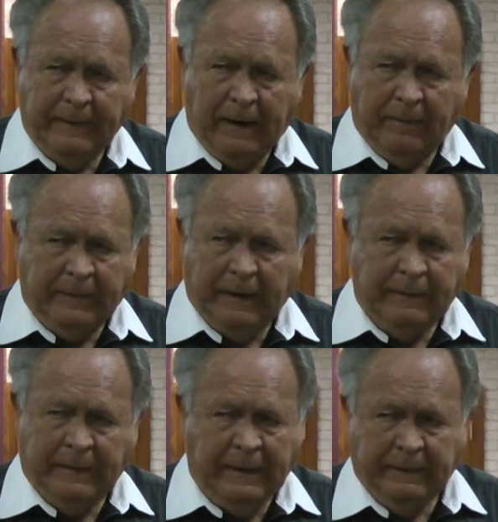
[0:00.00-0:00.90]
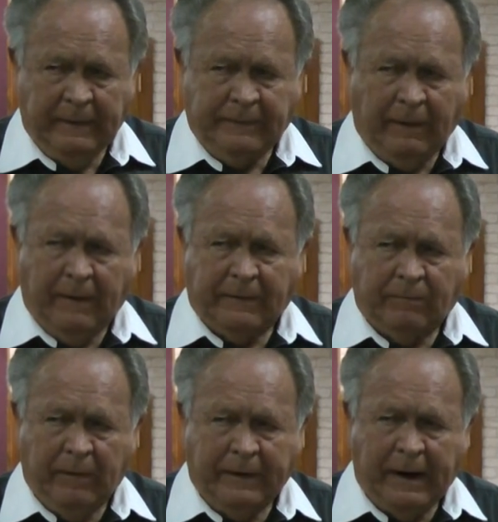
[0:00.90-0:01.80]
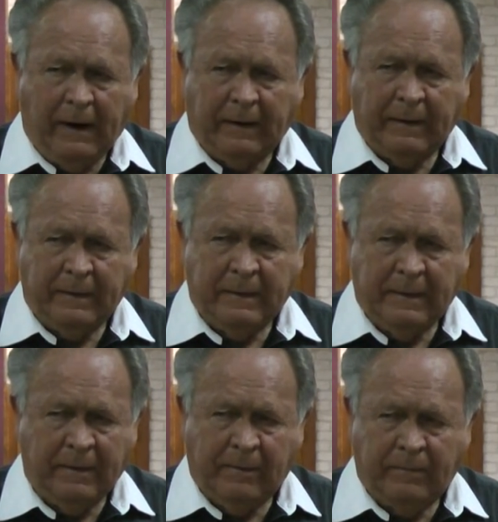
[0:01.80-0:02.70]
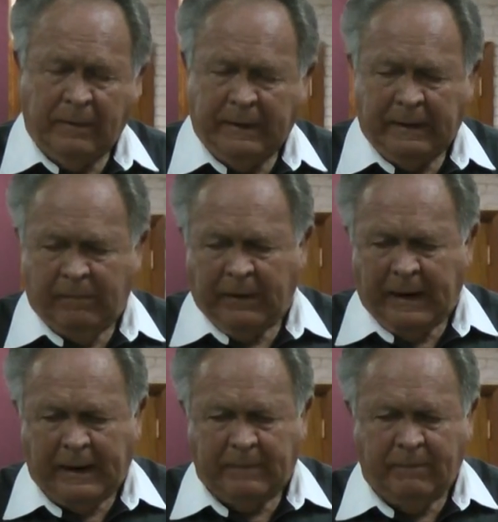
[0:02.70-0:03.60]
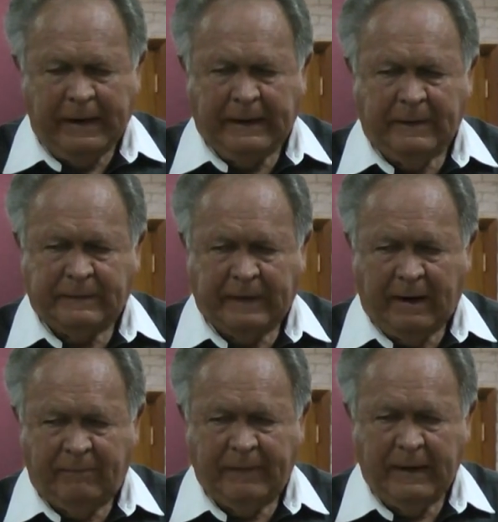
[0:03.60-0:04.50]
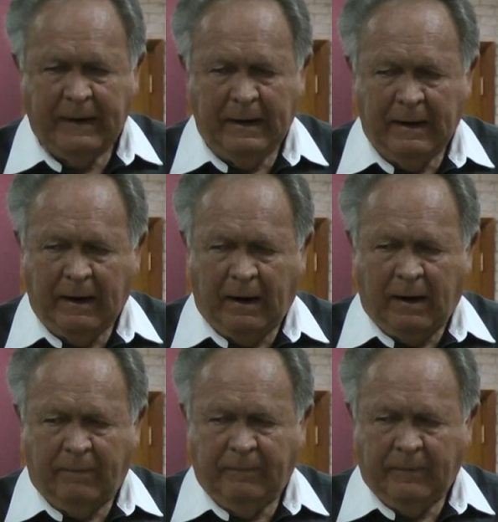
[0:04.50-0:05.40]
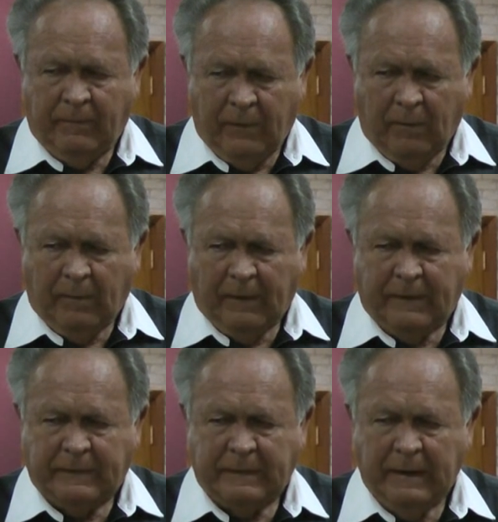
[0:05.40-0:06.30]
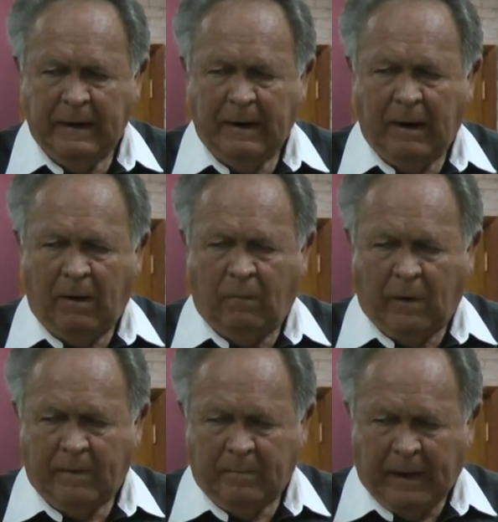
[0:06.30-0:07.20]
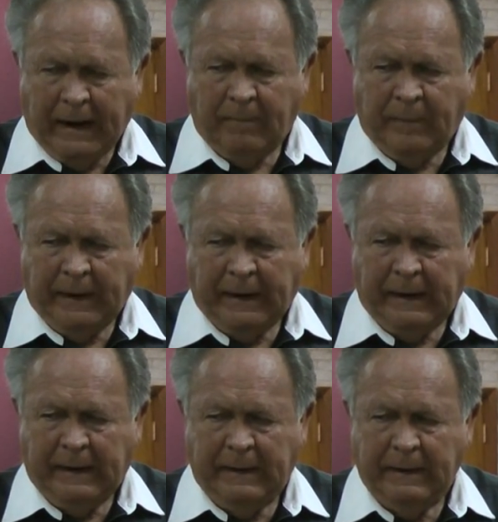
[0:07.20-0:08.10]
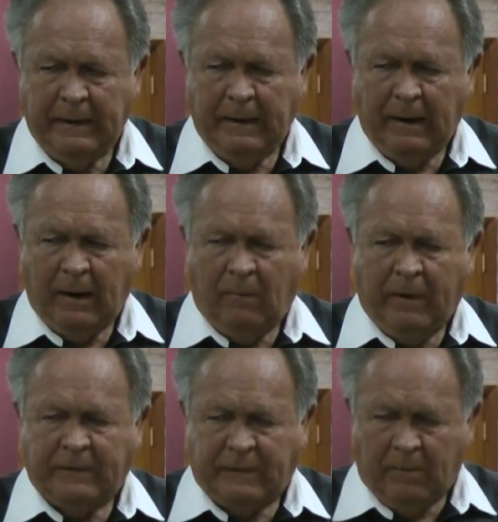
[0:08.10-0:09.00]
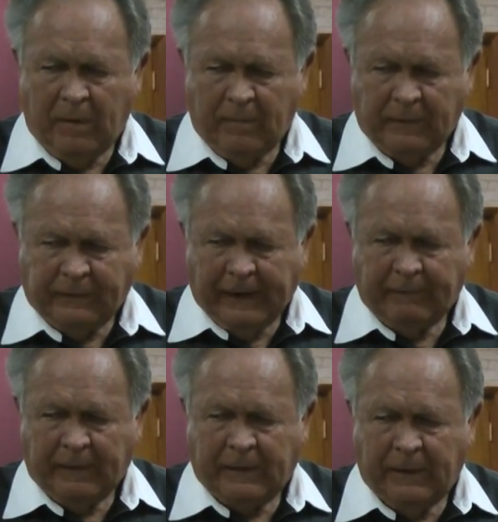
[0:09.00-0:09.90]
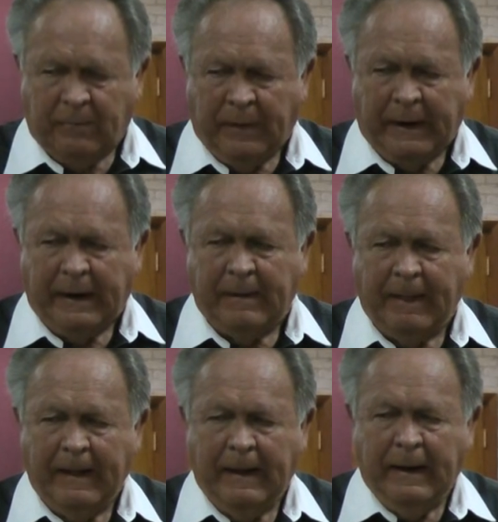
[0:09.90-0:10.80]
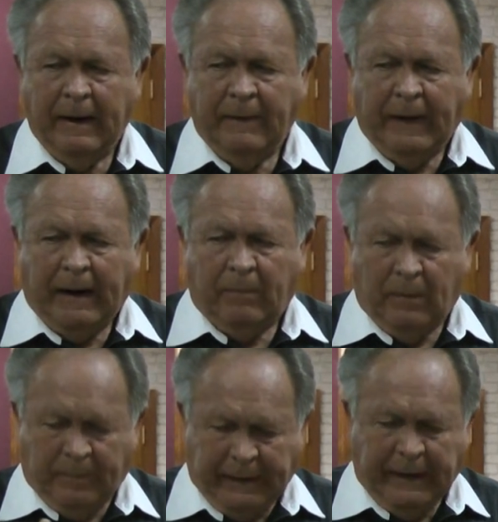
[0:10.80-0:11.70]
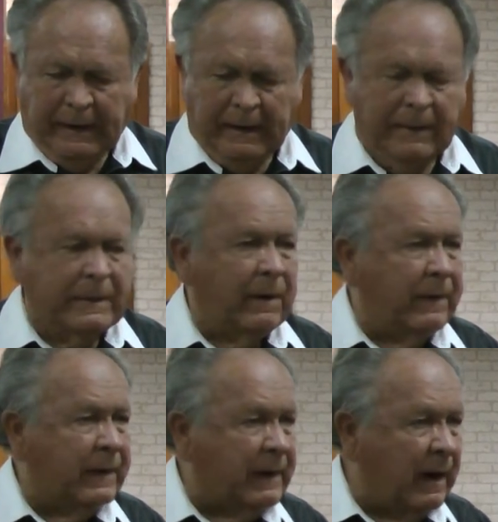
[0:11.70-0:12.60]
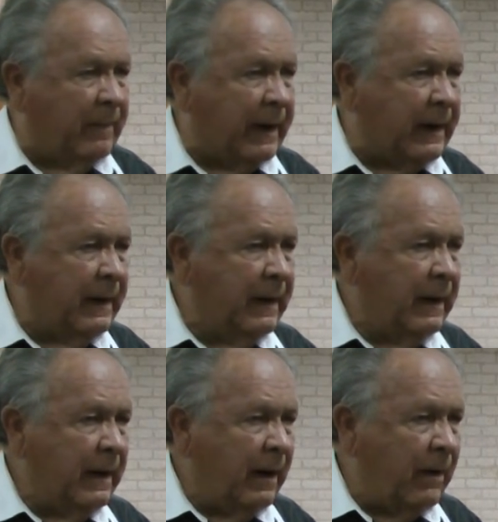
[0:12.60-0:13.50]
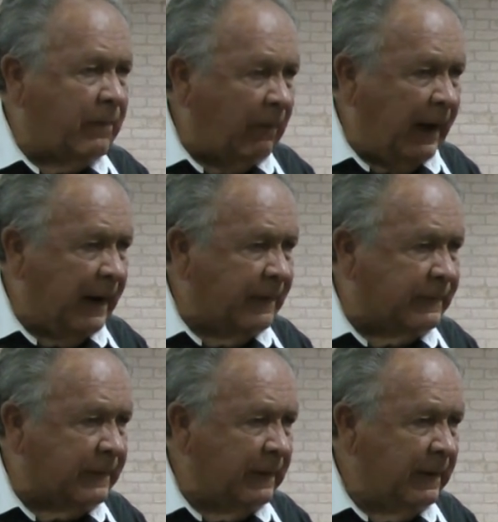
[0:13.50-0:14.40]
There, there, the, the, church will not, uh, it will not rid itself of rumors, of what might be, of what someone would think there could be, that will be until the coming of Christ.